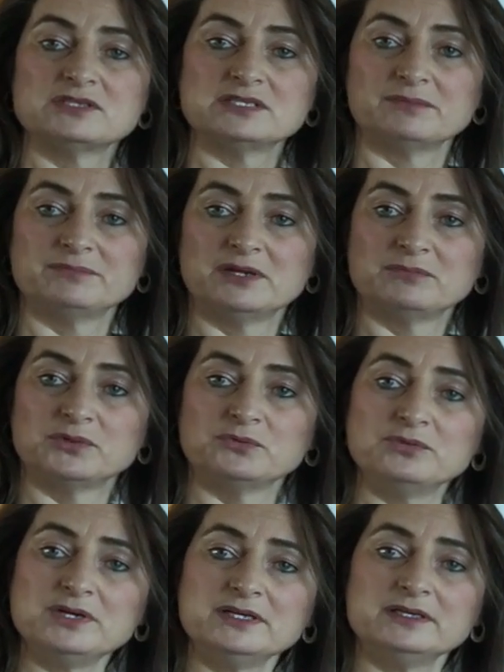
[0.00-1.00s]
step number
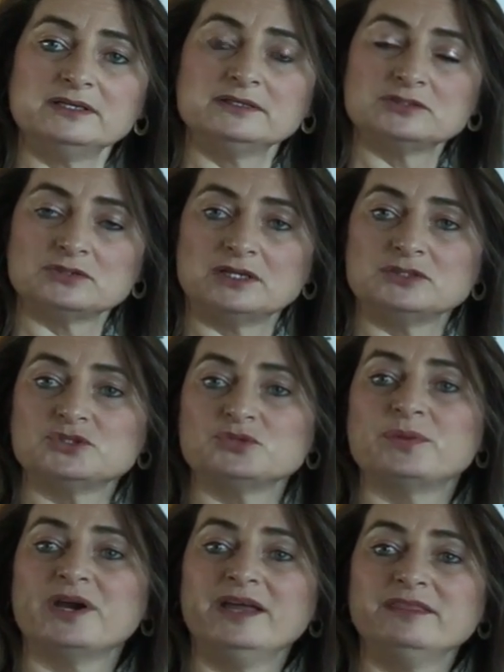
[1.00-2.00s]
1, to
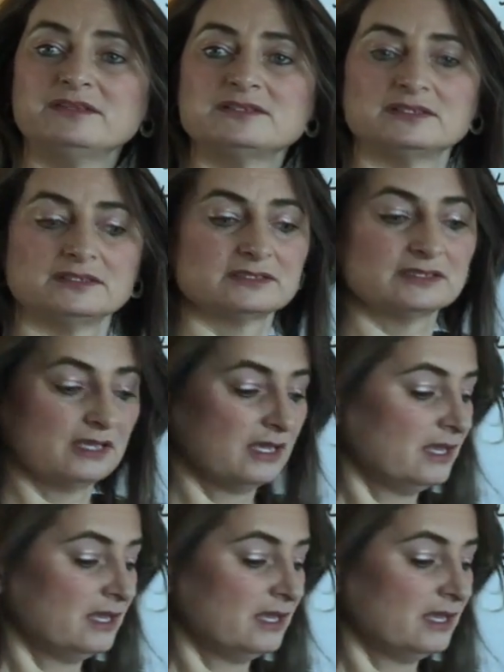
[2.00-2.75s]
undo parentheses.